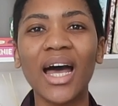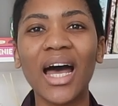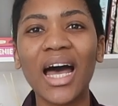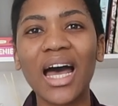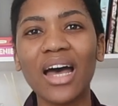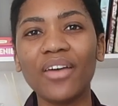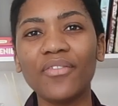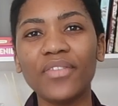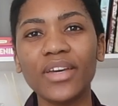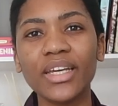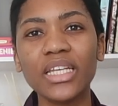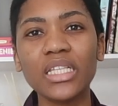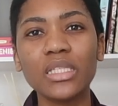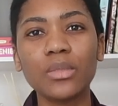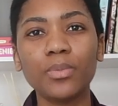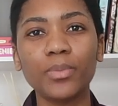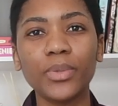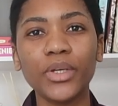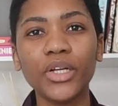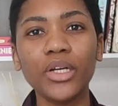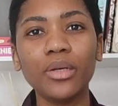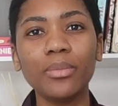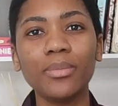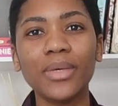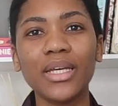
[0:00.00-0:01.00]
I've
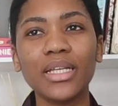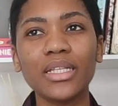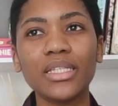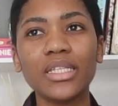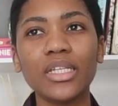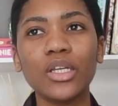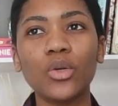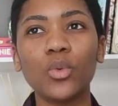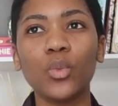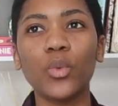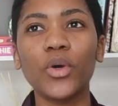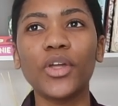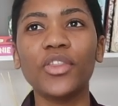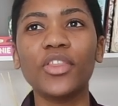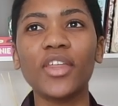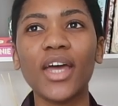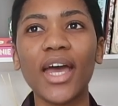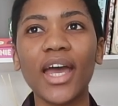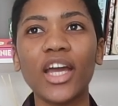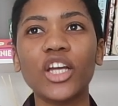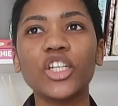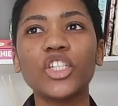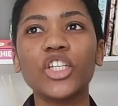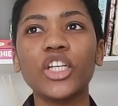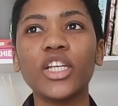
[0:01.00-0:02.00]
experimented with
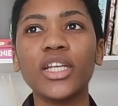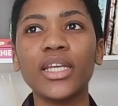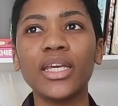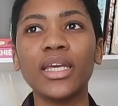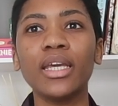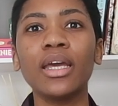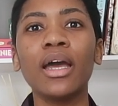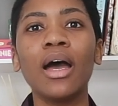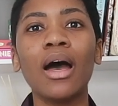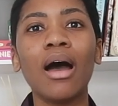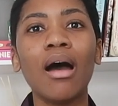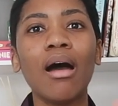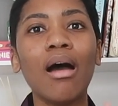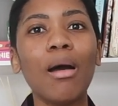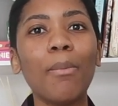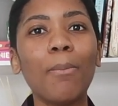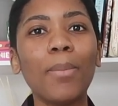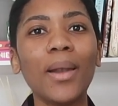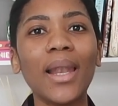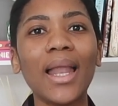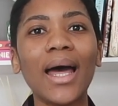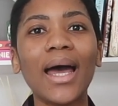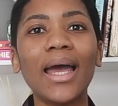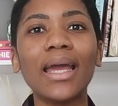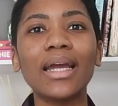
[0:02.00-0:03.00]
actually
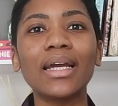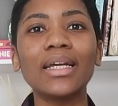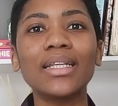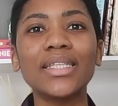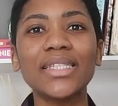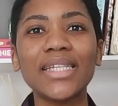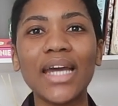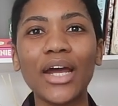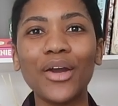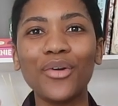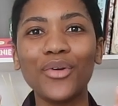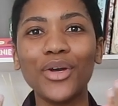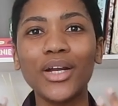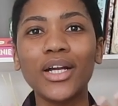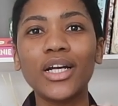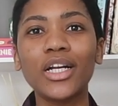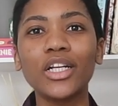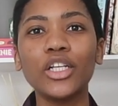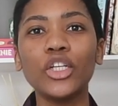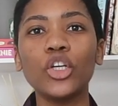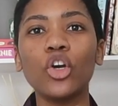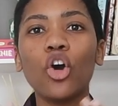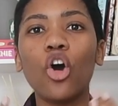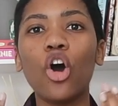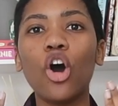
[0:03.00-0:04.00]
applying it
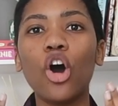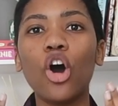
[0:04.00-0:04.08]
directly